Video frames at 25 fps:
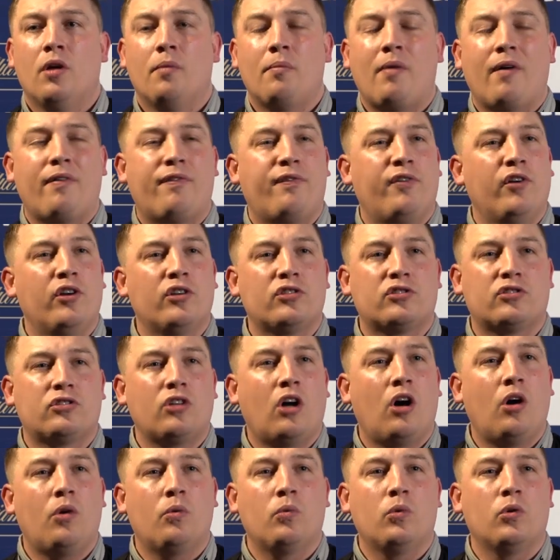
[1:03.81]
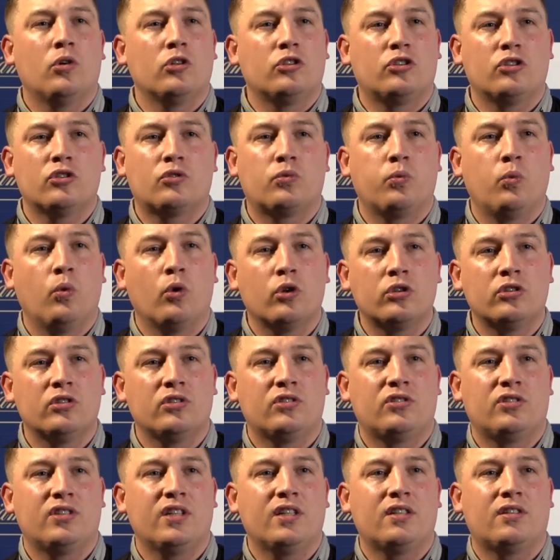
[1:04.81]
my first dart just
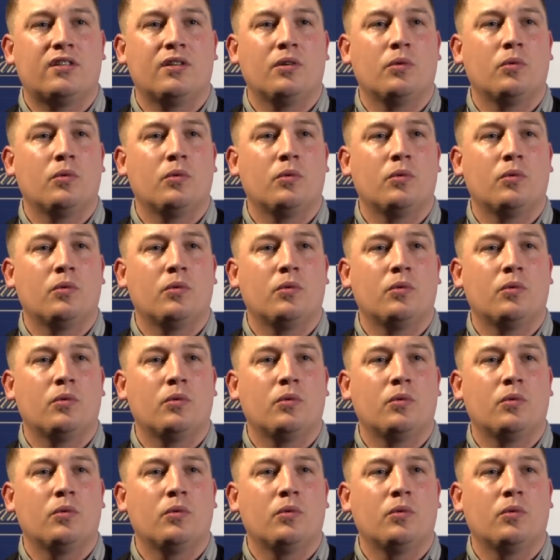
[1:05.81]
wouldn't sit.